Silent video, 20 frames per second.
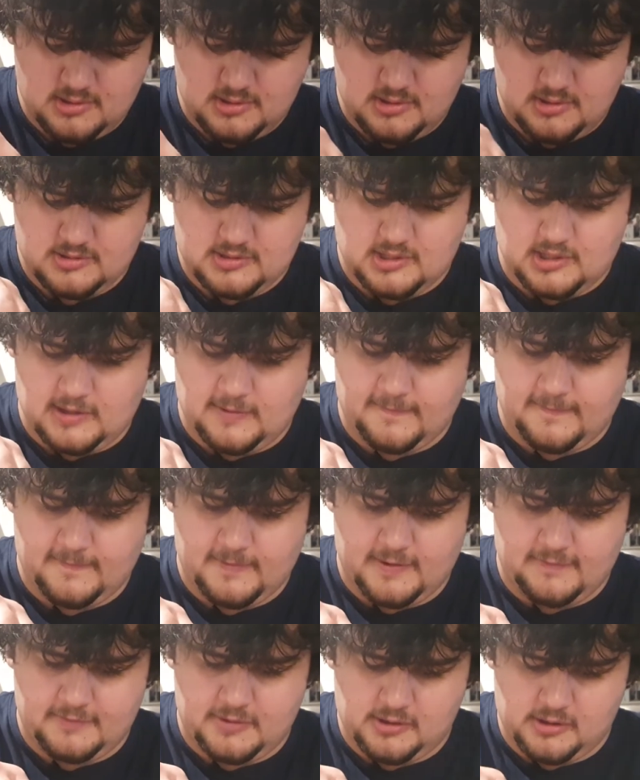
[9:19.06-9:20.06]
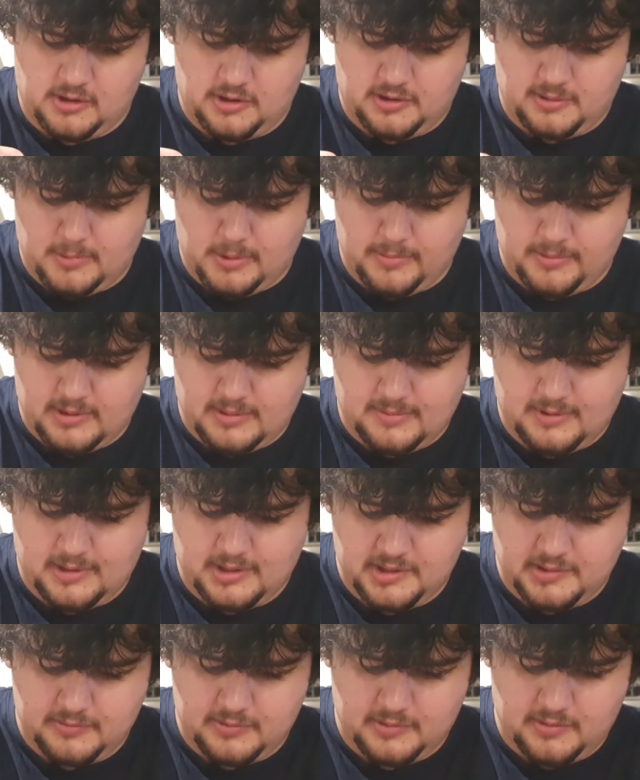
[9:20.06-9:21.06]
It's only a $5 thermometer, but I
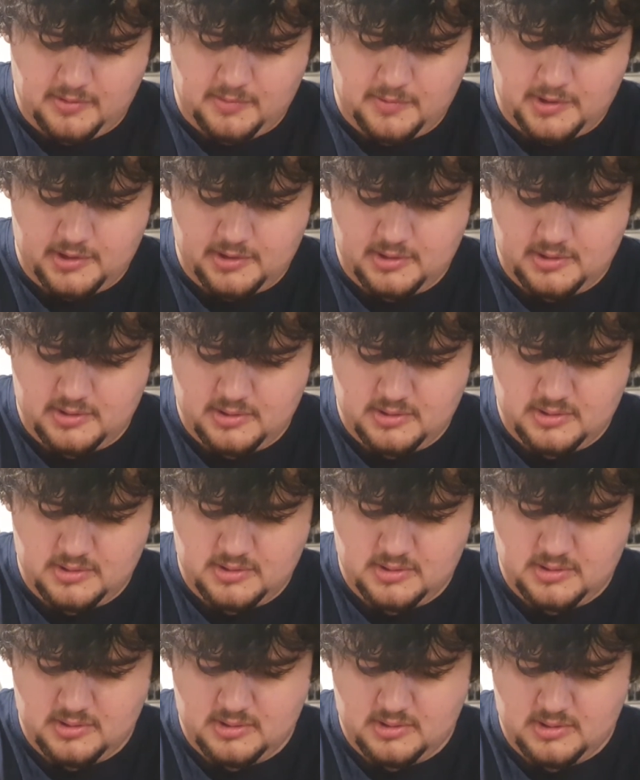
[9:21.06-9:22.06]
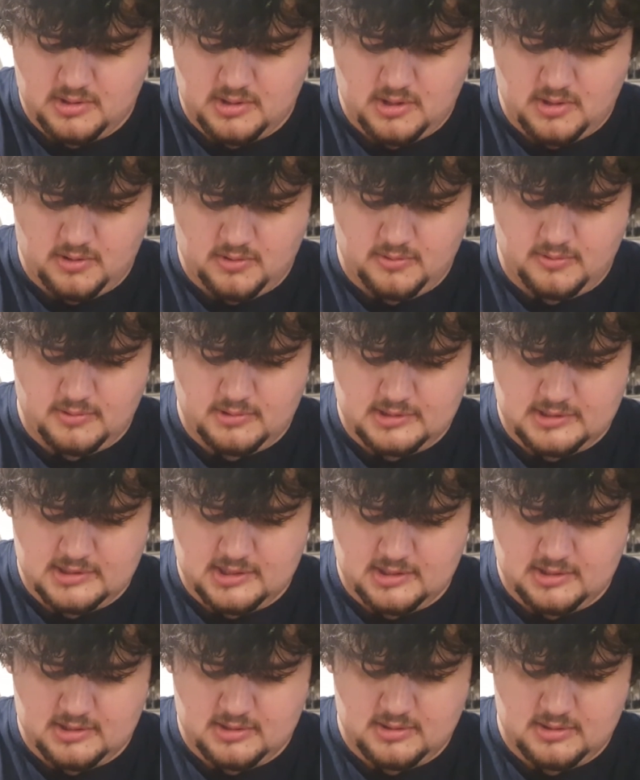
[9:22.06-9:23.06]
don't really want to. Oh, it's
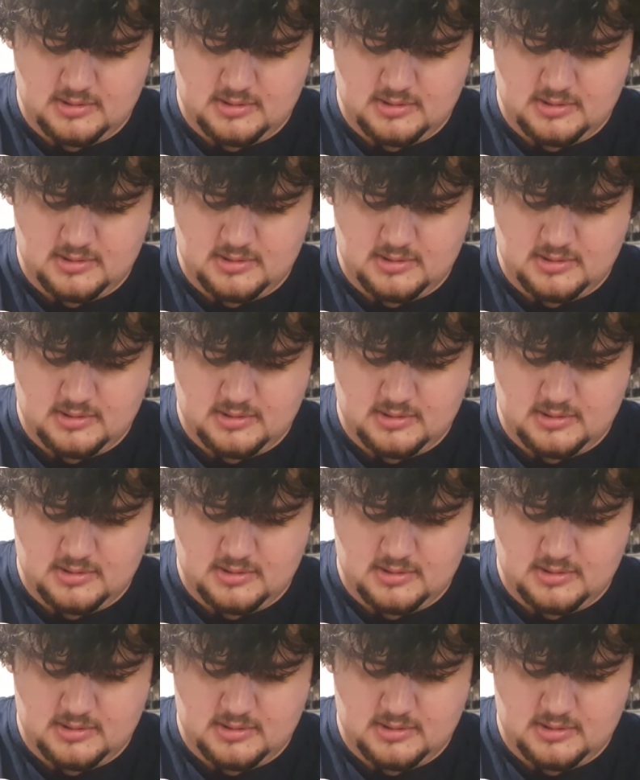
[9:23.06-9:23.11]
in.